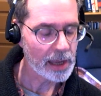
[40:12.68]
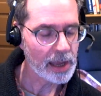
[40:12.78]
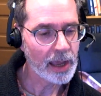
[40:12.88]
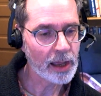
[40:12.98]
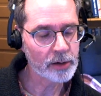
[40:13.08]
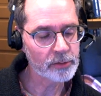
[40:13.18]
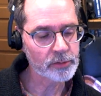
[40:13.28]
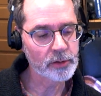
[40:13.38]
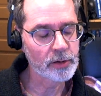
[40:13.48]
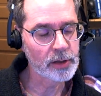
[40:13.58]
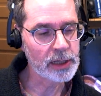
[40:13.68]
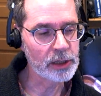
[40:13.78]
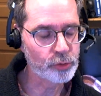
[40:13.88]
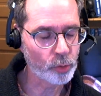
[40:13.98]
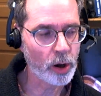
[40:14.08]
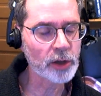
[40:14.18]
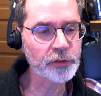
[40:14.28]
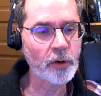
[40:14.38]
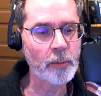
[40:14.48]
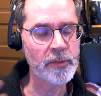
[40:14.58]
And he
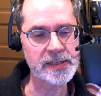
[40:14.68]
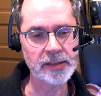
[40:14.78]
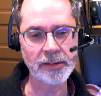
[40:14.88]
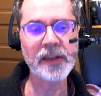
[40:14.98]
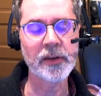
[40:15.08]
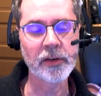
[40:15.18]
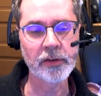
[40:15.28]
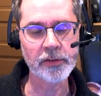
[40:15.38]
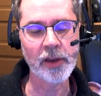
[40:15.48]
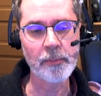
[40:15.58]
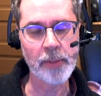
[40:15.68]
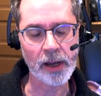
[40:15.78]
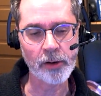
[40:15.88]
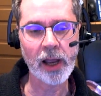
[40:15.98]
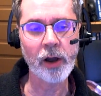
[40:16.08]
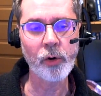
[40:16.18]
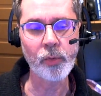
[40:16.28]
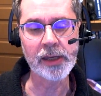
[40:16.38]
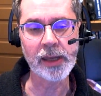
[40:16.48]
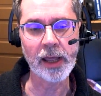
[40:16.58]
draws from this lessons about how
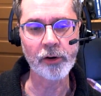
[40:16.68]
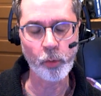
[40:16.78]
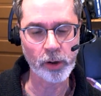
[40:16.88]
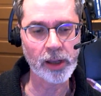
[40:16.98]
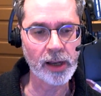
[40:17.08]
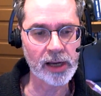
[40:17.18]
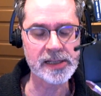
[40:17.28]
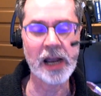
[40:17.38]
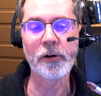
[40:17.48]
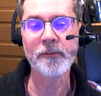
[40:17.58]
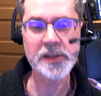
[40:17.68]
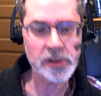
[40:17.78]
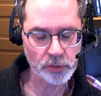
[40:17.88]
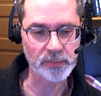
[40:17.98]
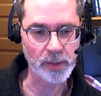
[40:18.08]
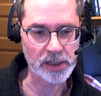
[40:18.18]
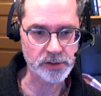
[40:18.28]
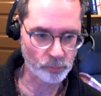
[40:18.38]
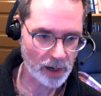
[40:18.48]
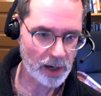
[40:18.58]
we can organize our physical space
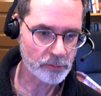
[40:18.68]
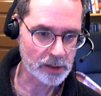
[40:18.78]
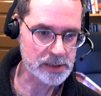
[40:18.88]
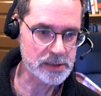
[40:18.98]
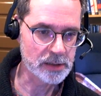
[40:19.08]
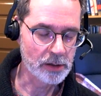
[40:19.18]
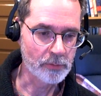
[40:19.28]
around us